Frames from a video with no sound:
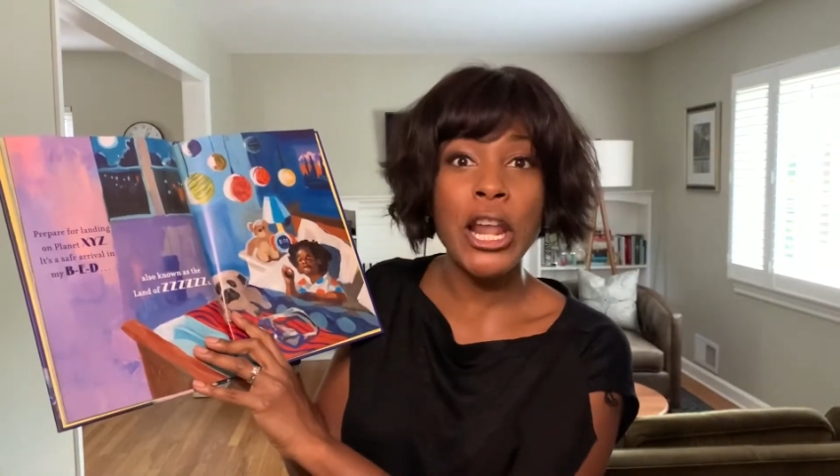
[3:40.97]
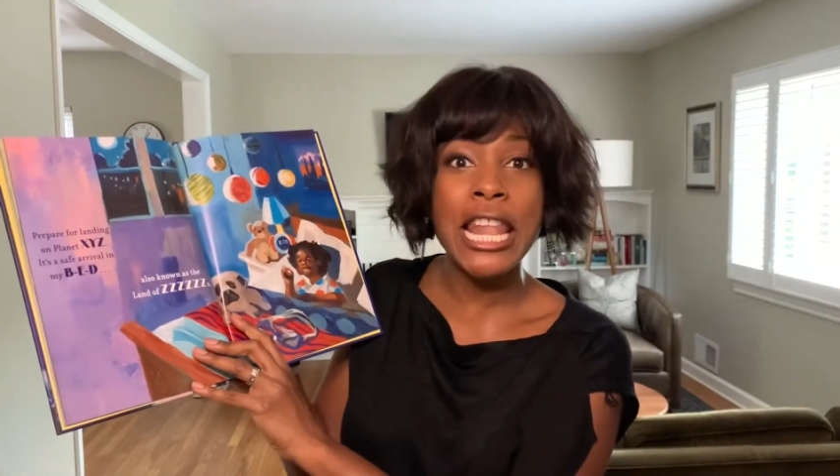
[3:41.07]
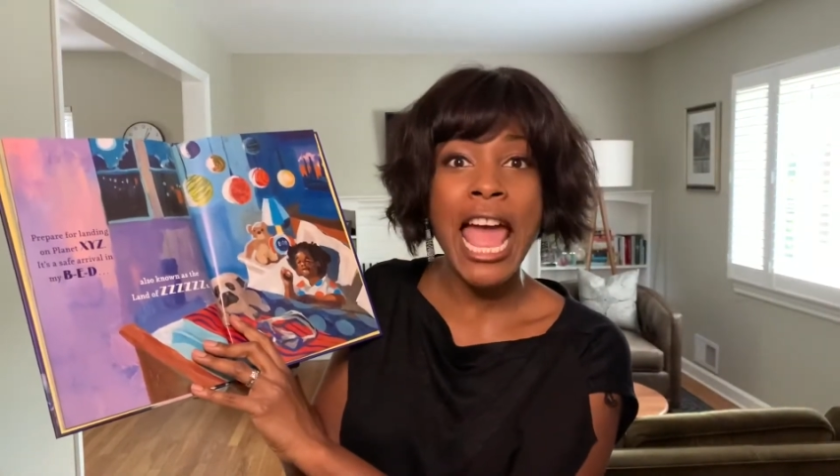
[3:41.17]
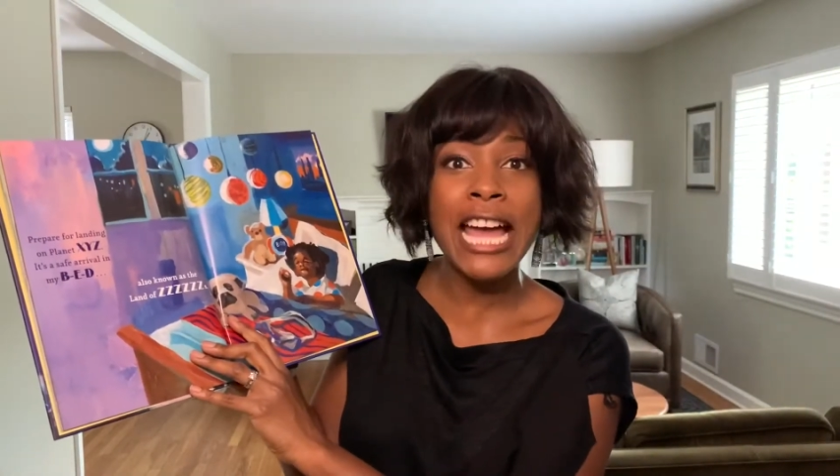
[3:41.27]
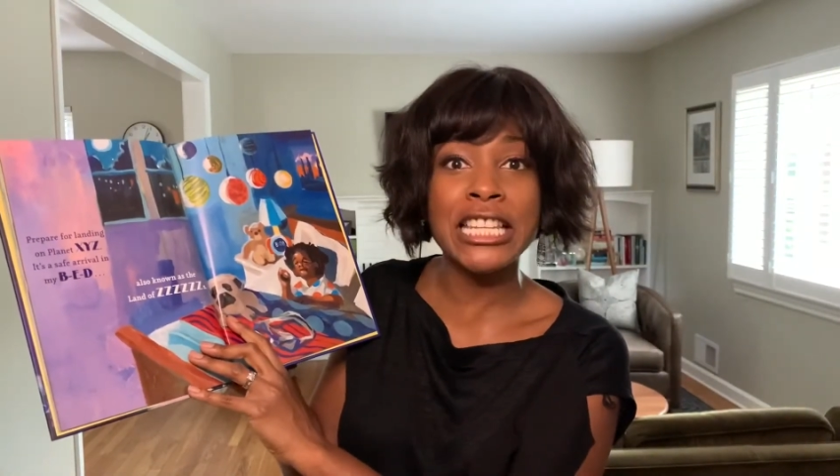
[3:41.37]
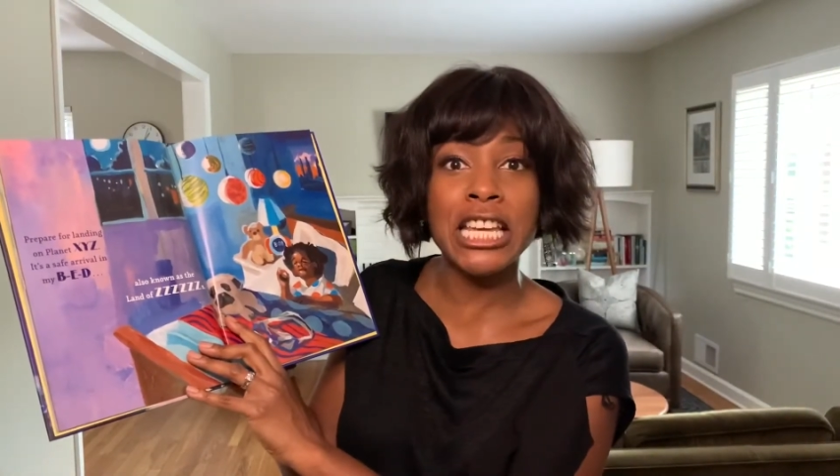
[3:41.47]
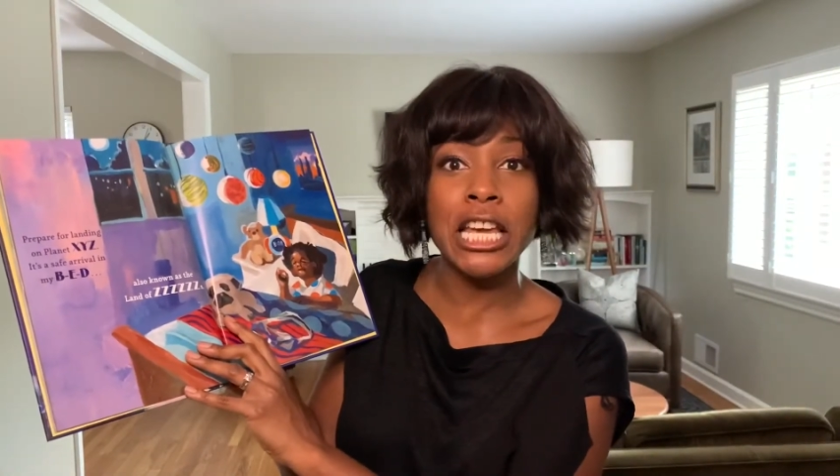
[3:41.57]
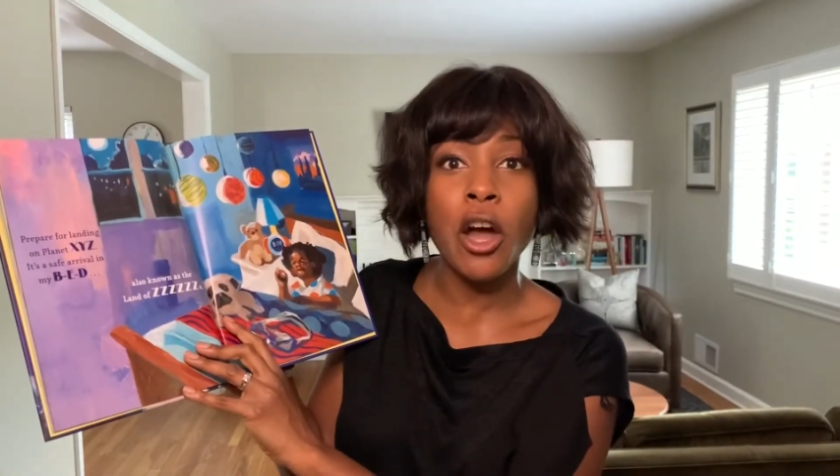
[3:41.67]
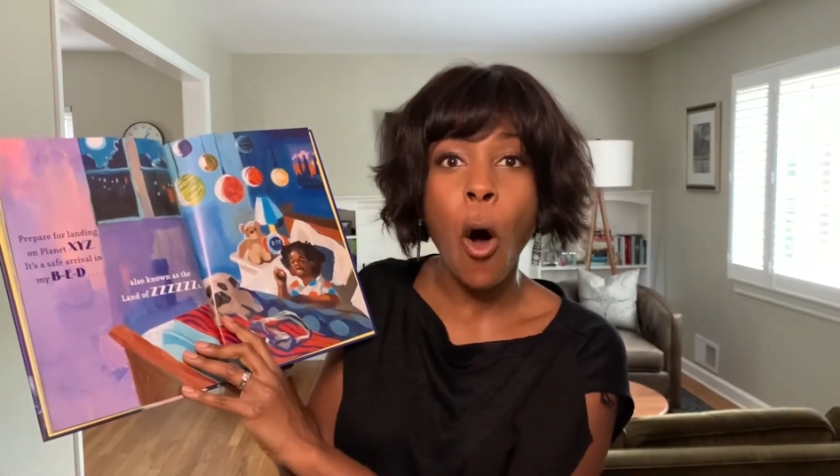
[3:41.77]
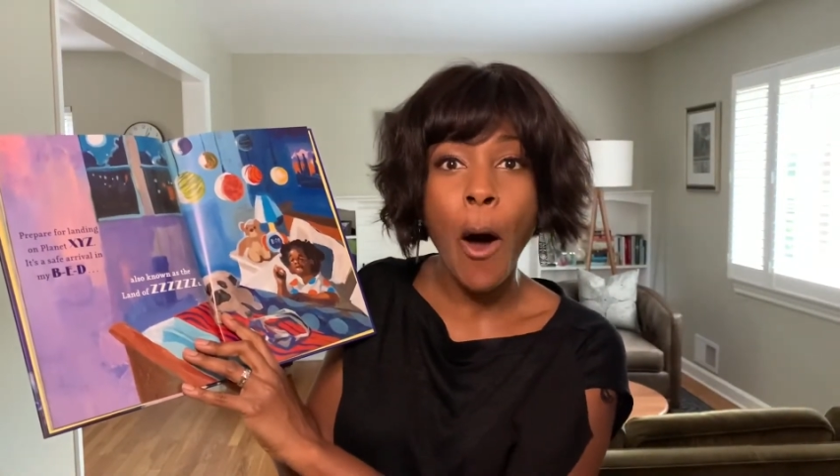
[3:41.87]

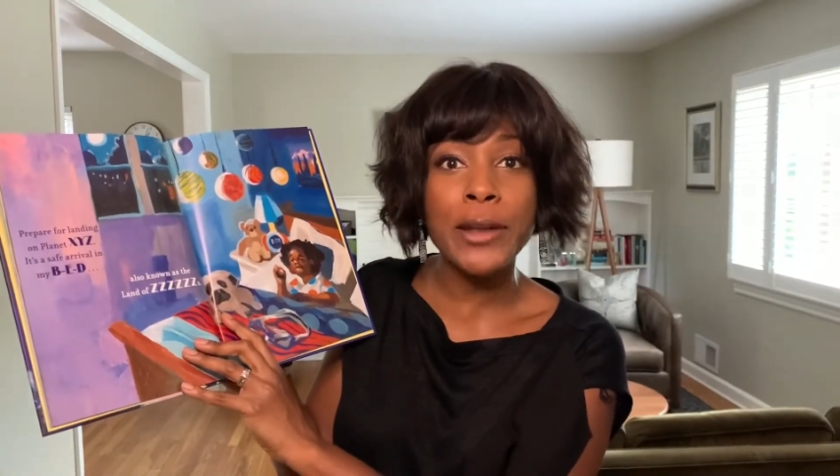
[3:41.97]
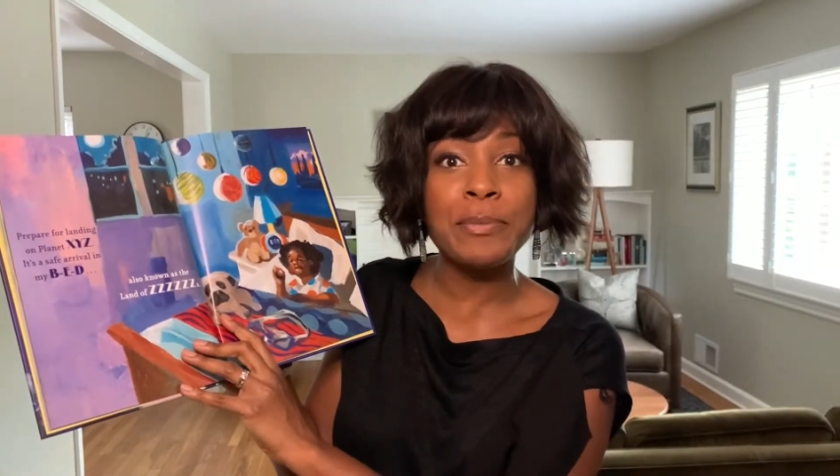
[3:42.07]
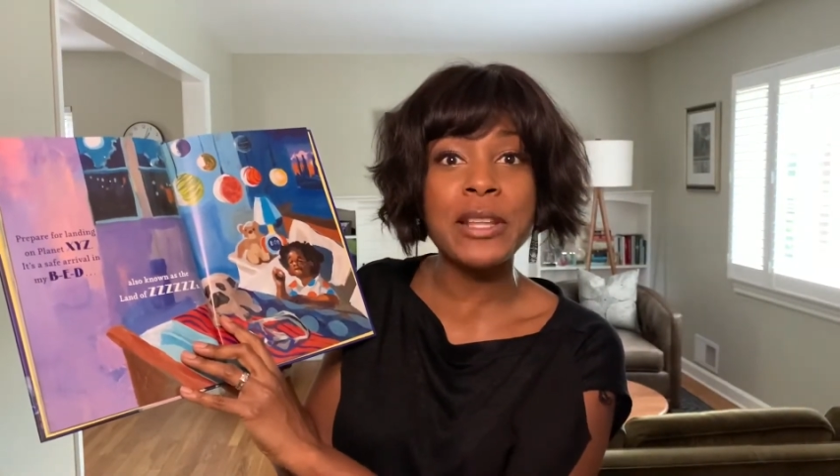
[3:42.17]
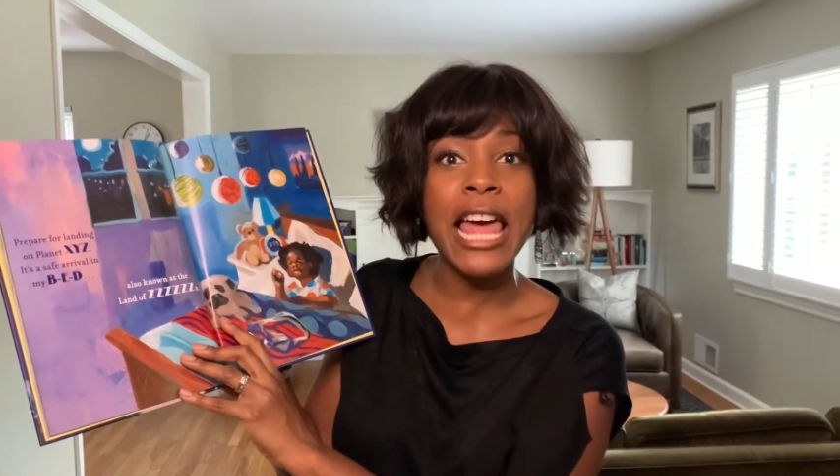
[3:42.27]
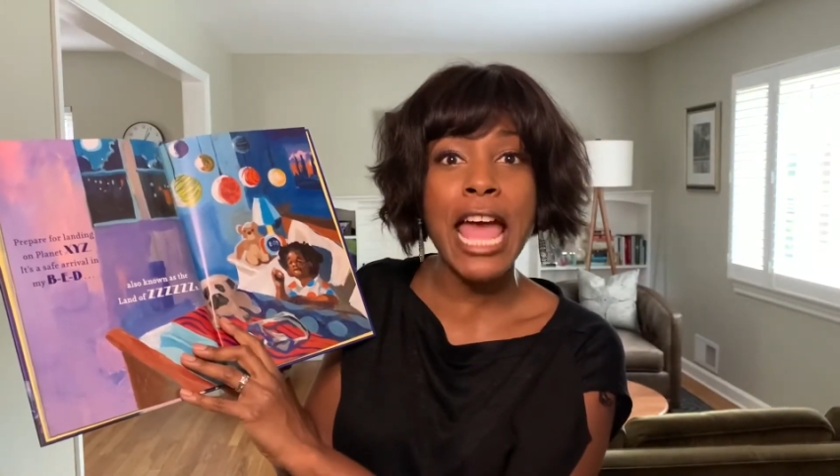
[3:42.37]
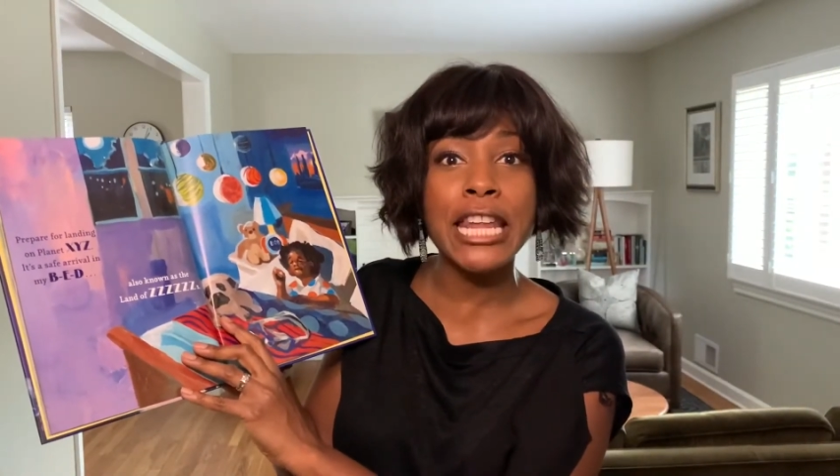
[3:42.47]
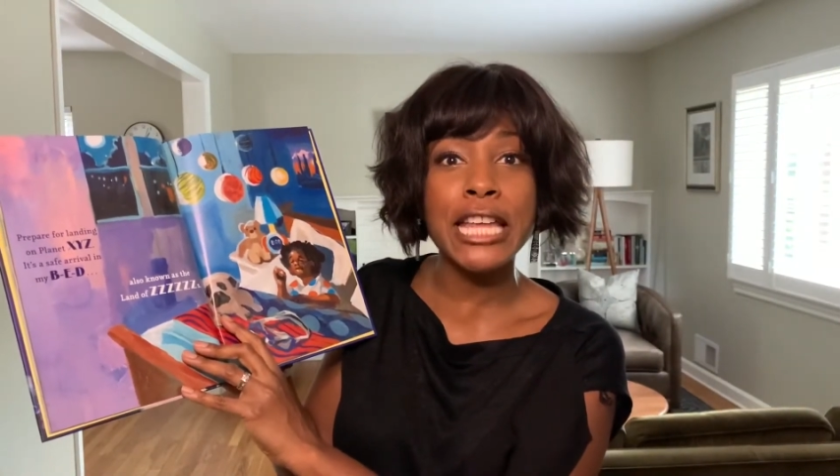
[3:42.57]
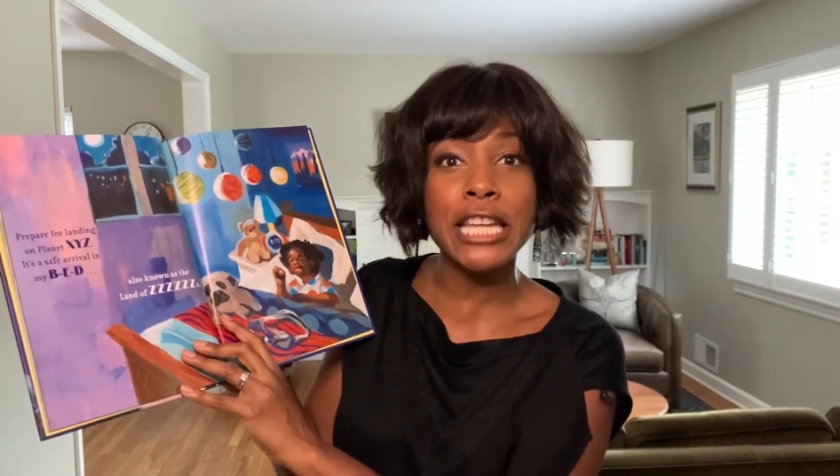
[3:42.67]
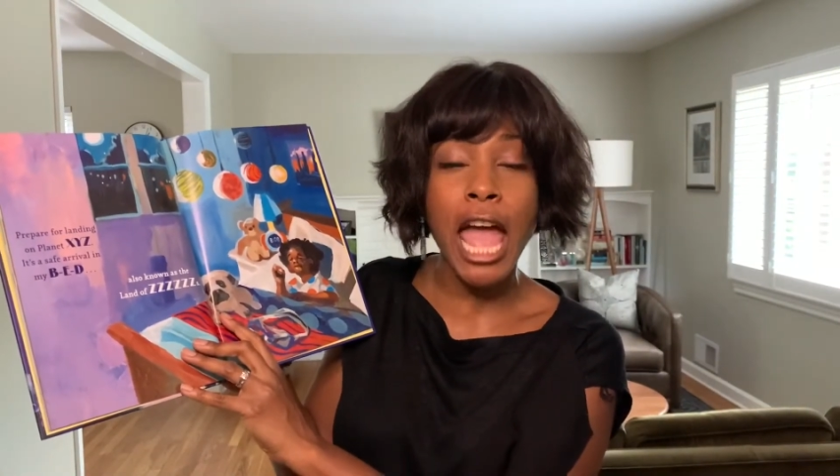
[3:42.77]
landing on planet